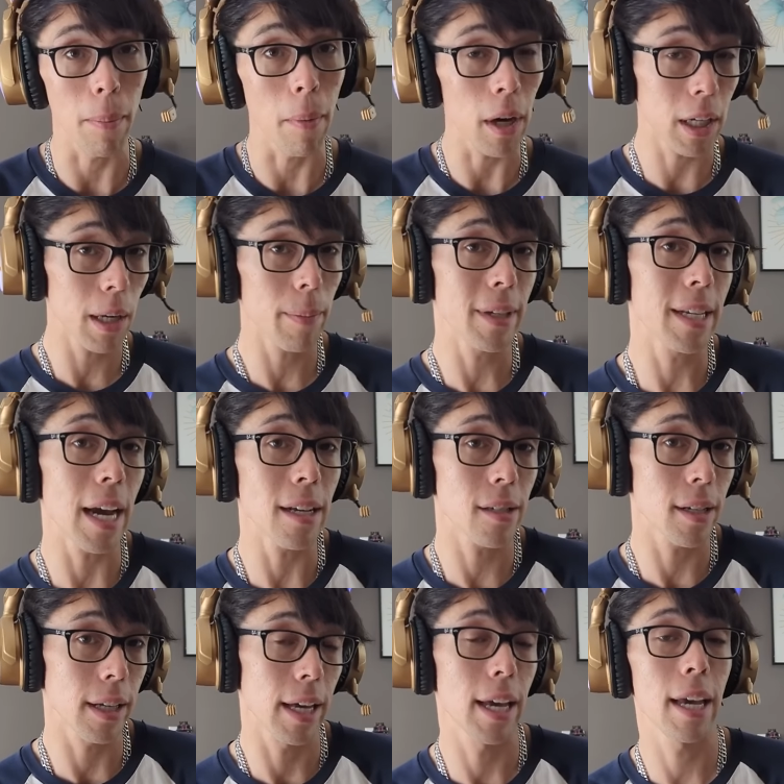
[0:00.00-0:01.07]
I'm not going to be
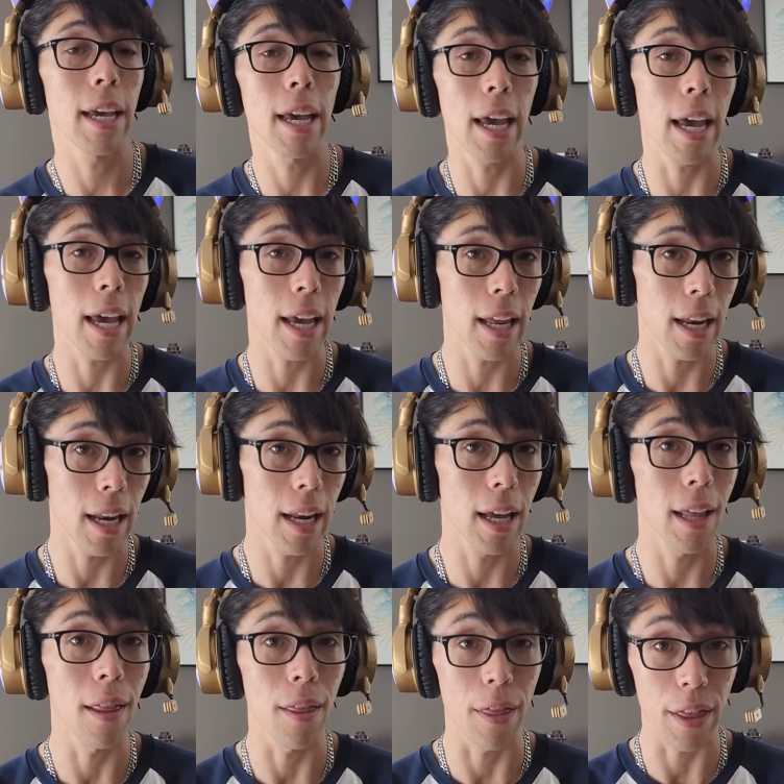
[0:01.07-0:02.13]
testing it in
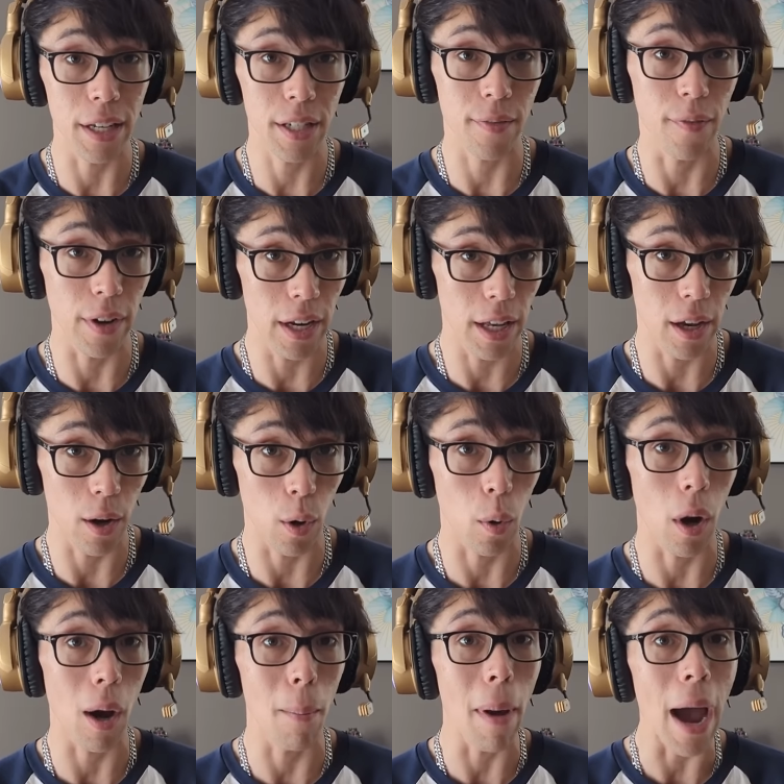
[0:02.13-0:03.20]
this video.
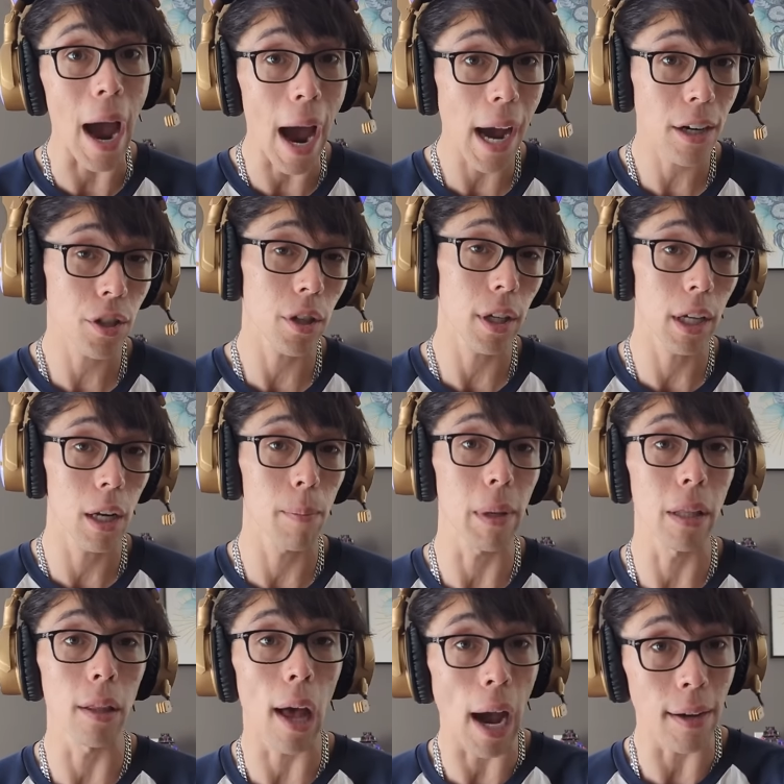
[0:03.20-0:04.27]
I'm actually going to be
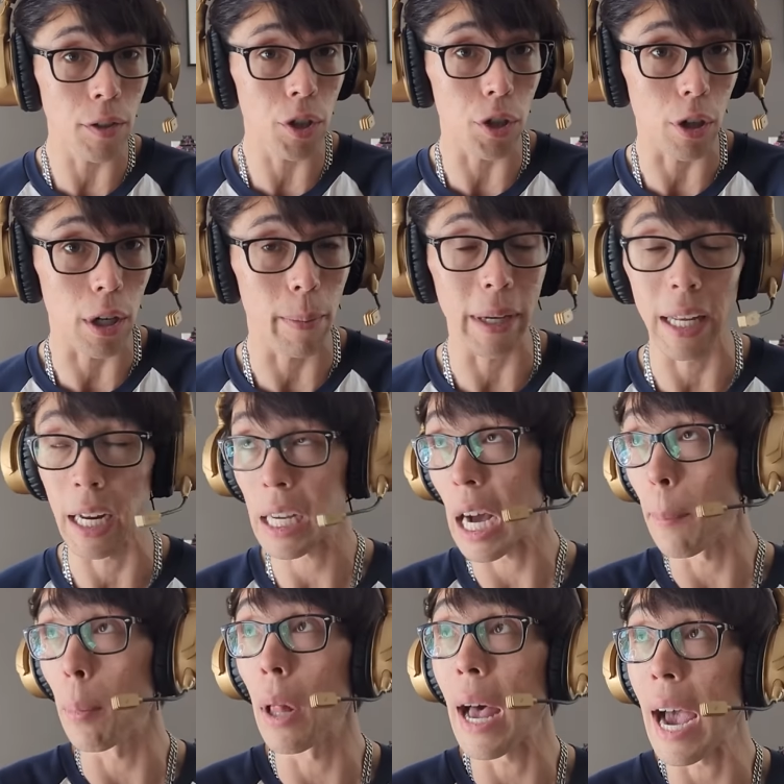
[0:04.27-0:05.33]
live streaming in a
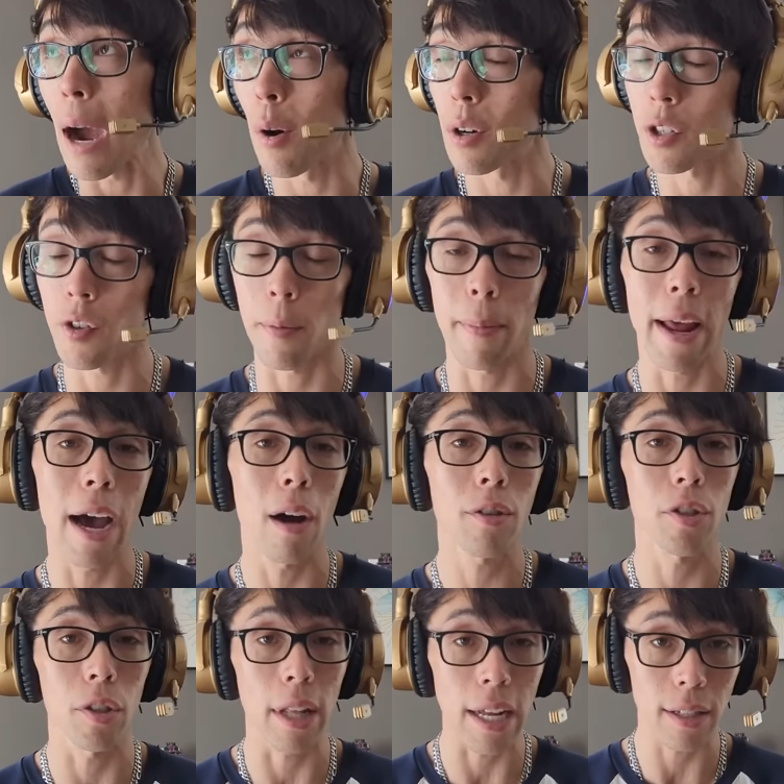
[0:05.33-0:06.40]
couple hours from now,
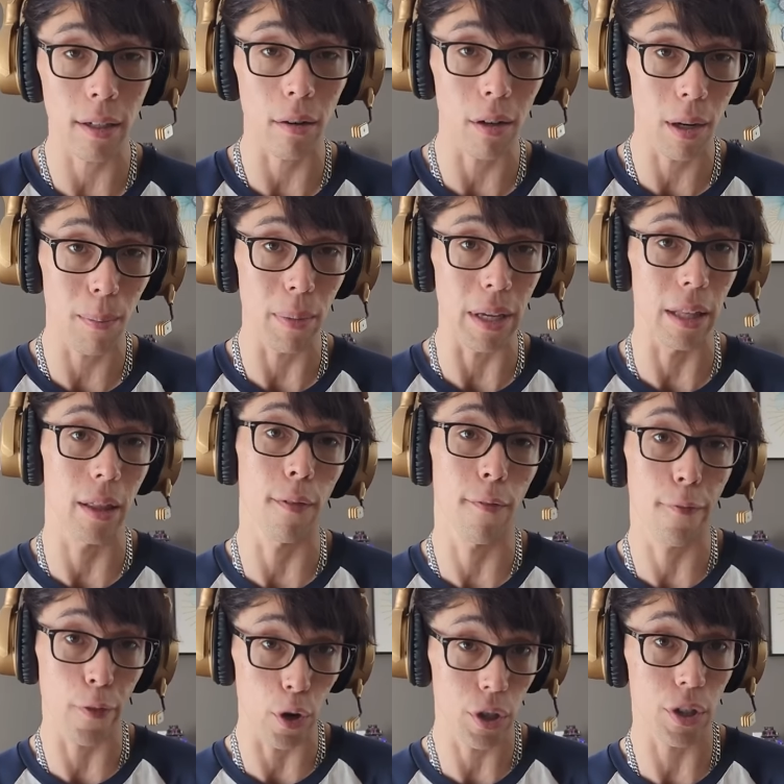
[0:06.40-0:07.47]
so that's going to be the
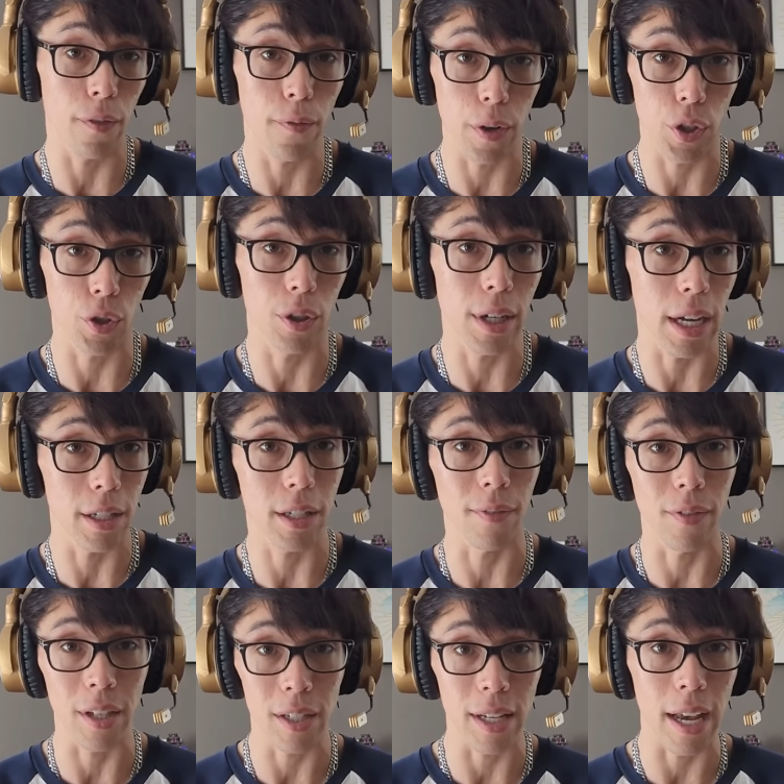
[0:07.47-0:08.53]
first official test
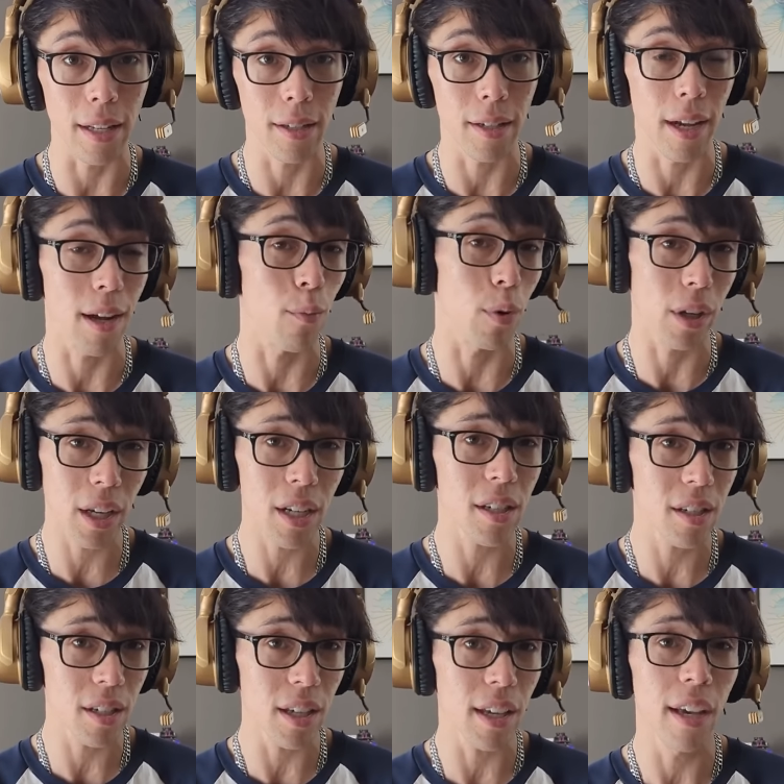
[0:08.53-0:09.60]
of this headset, and we're going to
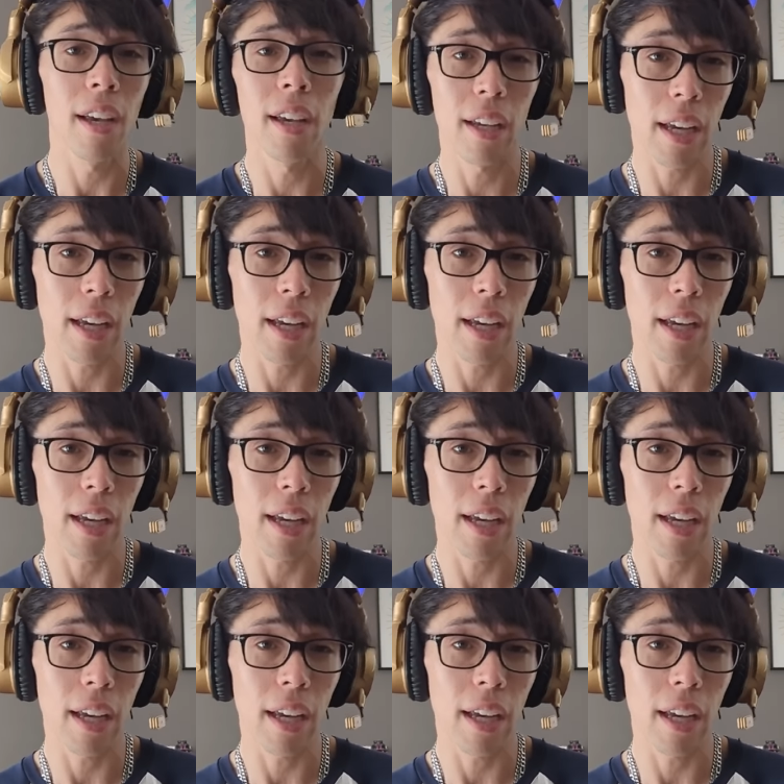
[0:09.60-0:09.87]
see